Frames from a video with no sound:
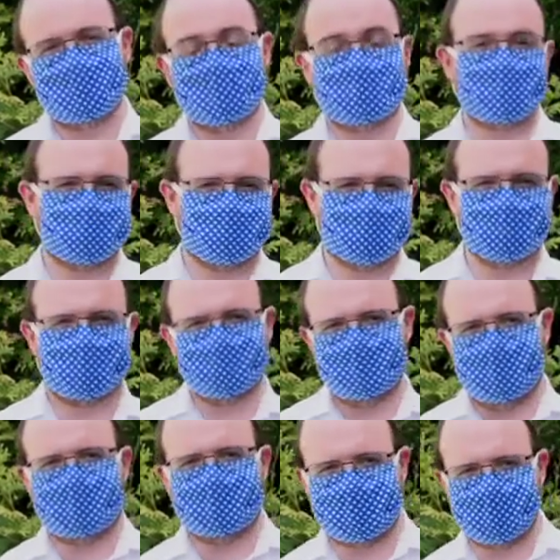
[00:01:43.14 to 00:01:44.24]
to a source of
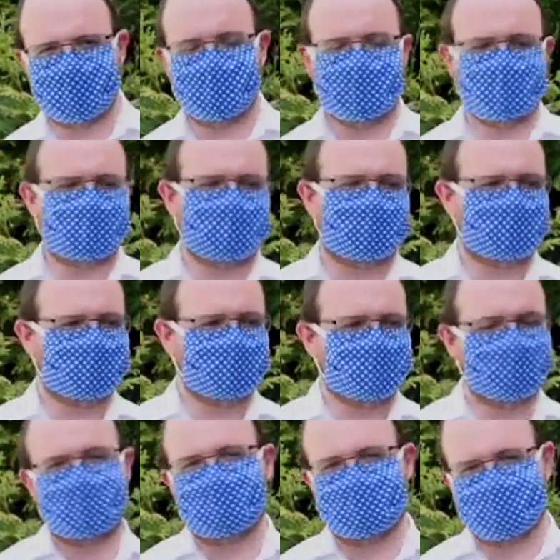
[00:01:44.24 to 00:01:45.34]
static. Now that can be a Van de